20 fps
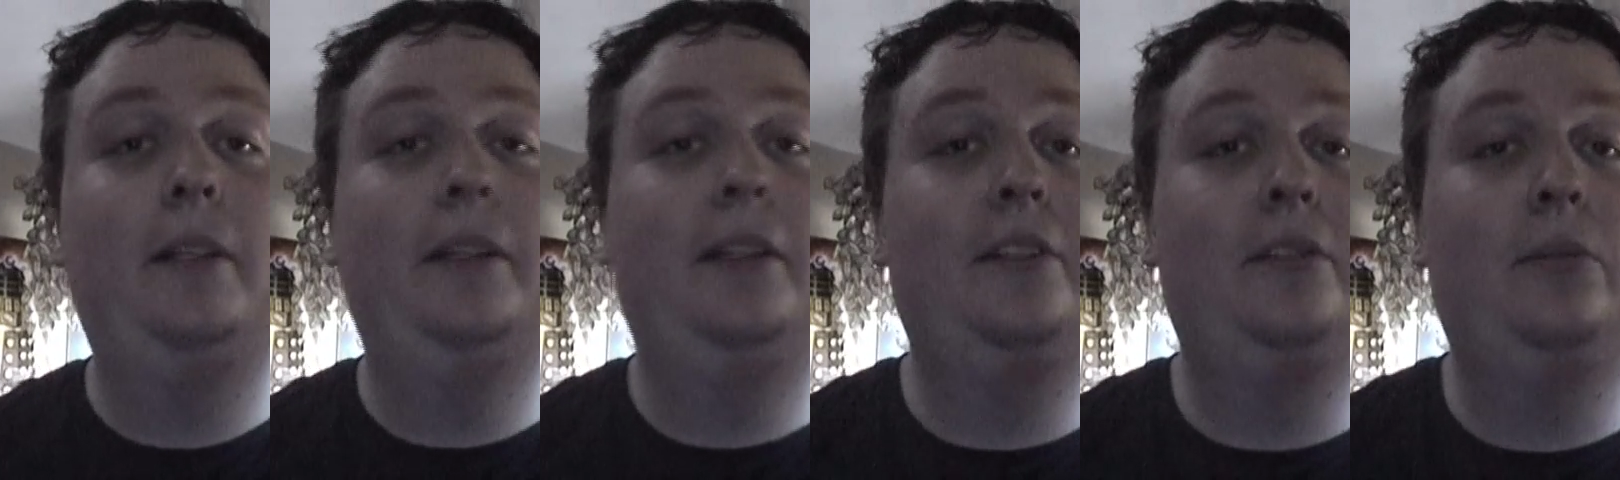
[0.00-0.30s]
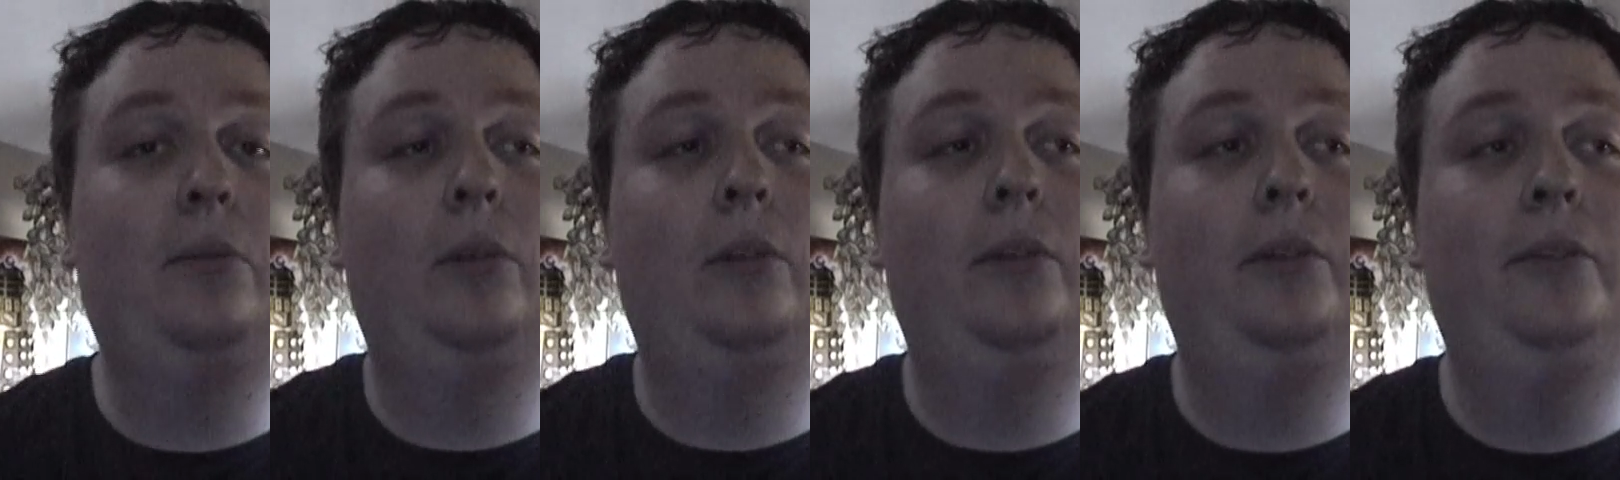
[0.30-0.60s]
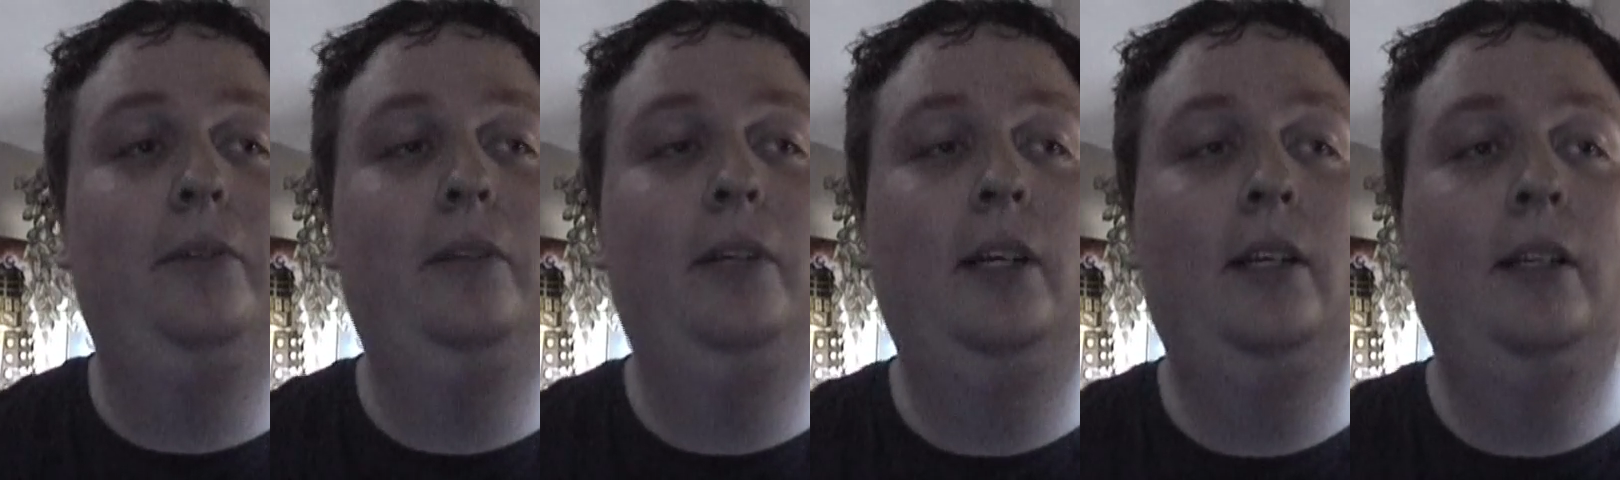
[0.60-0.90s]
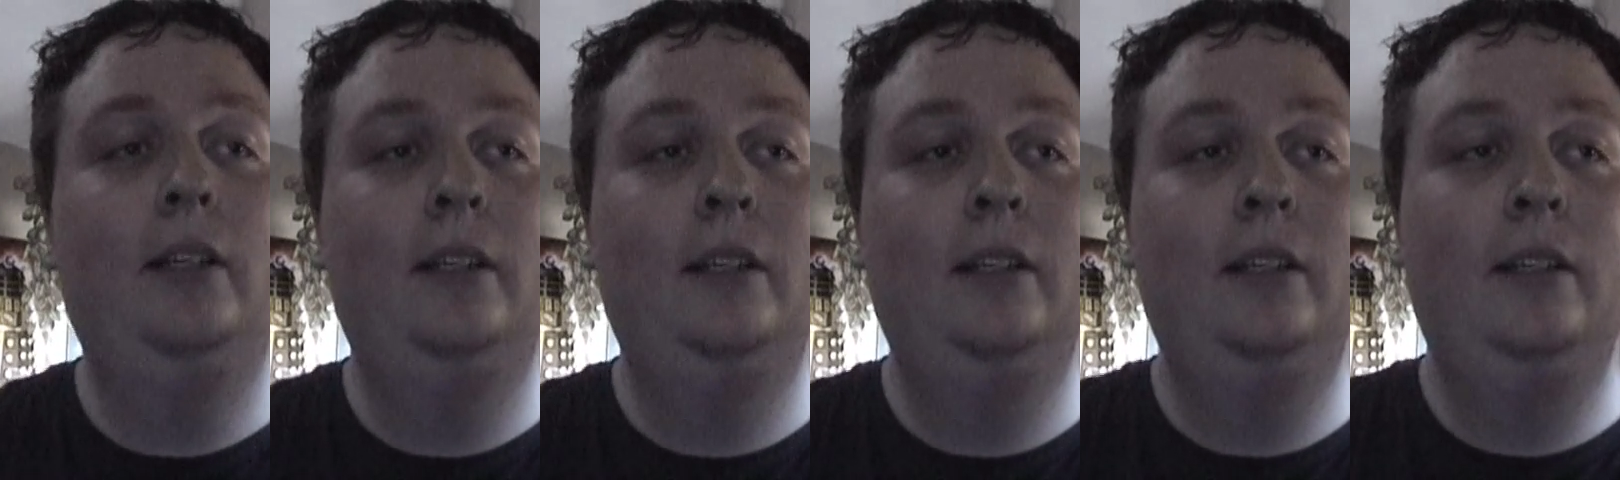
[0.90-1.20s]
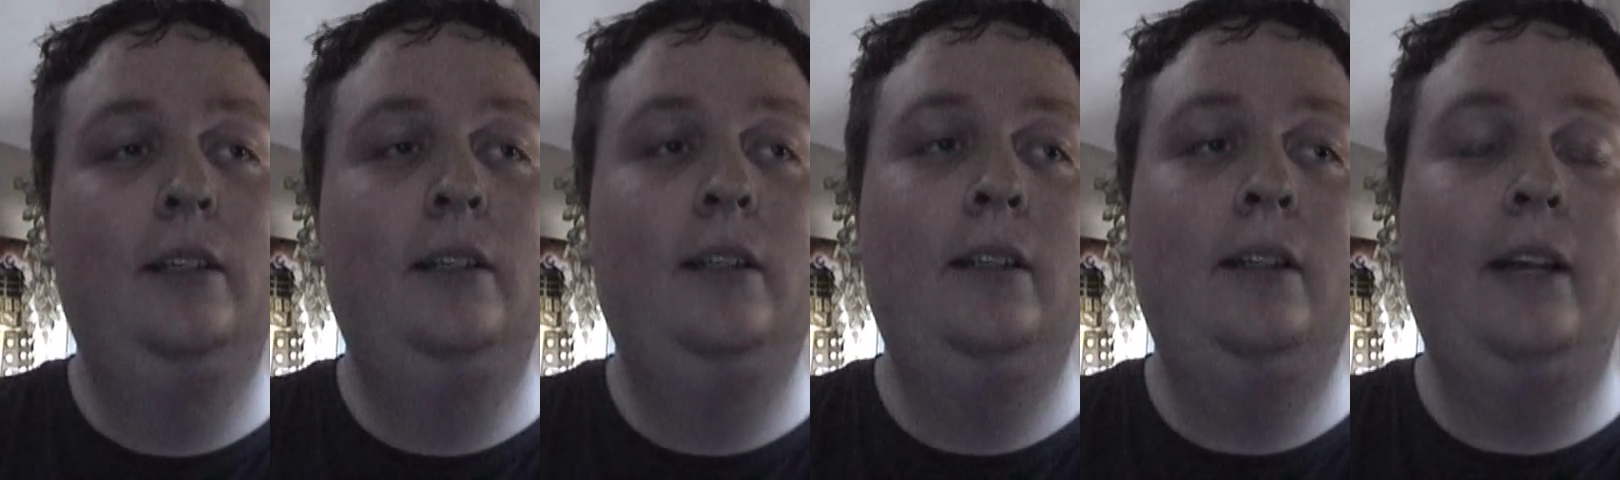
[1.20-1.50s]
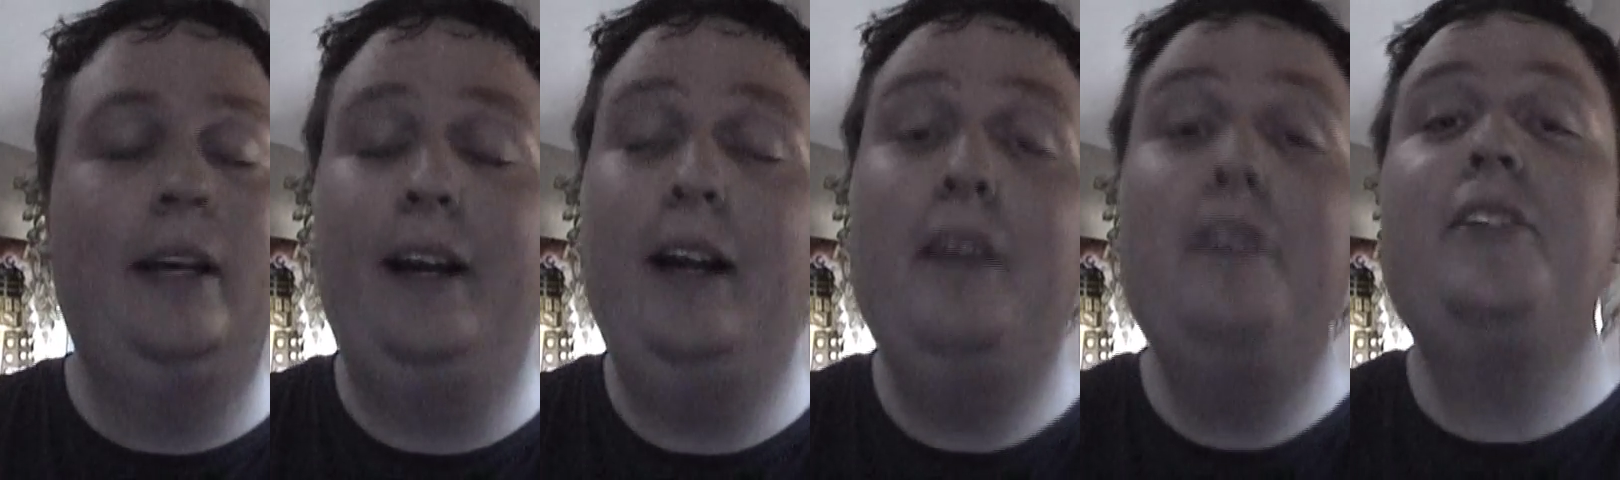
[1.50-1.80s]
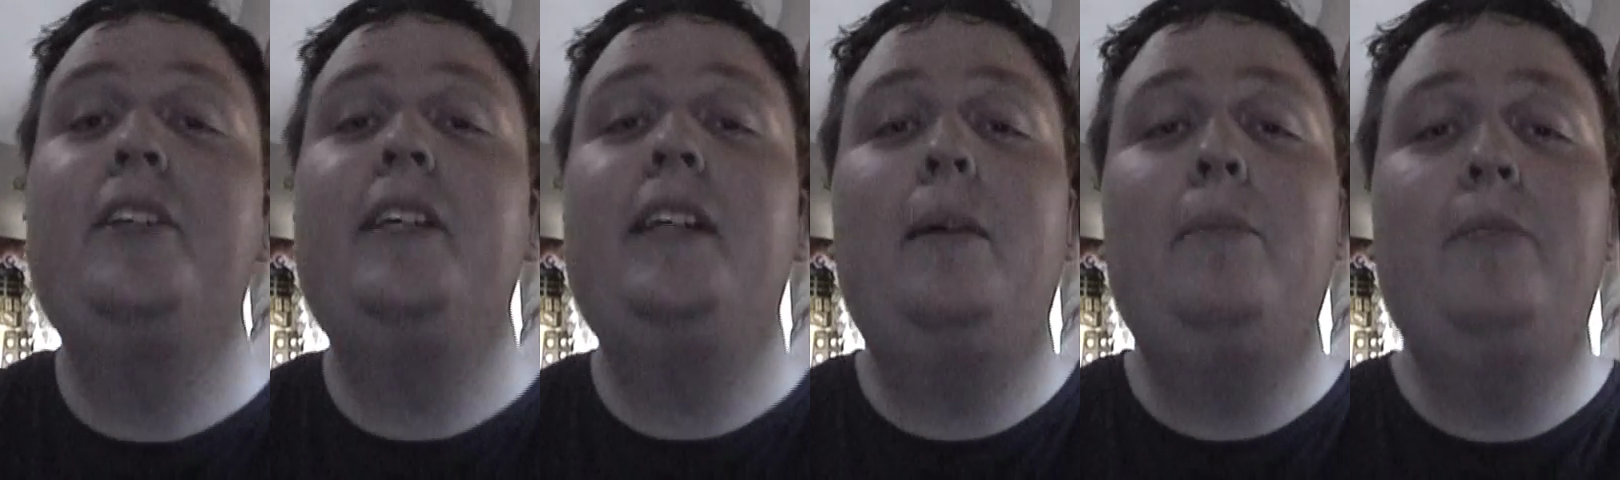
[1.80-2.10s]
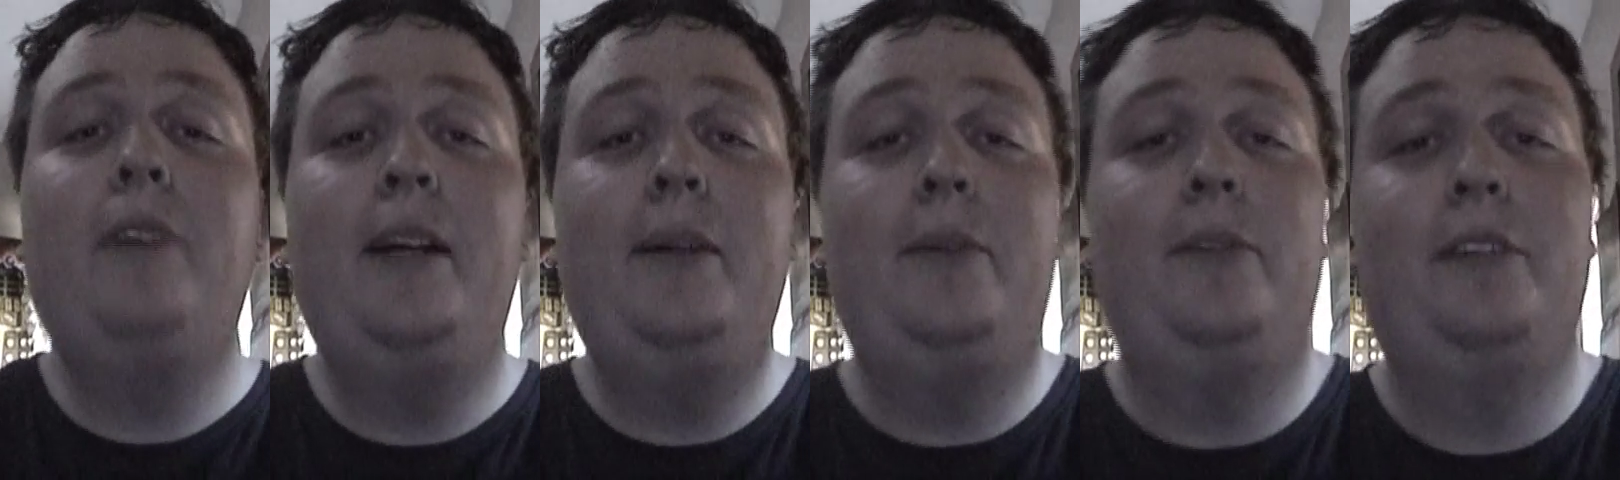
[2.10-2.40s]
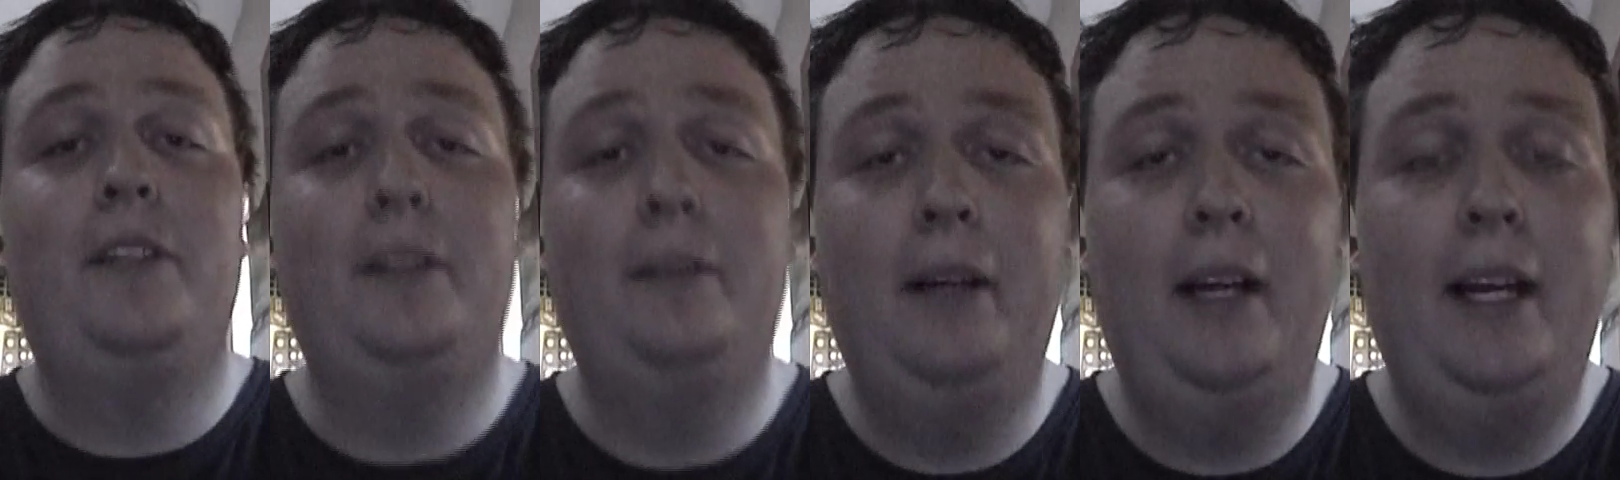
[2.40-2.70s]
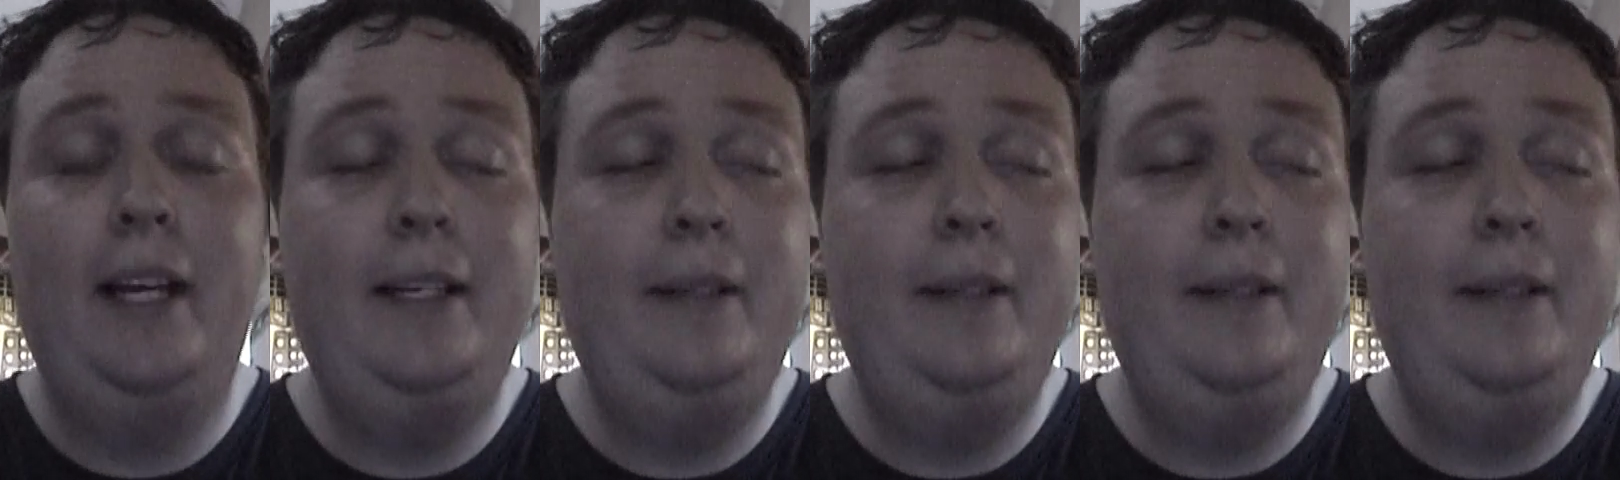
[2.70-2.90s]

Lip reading: in this world. And honestly, I'm fine with it.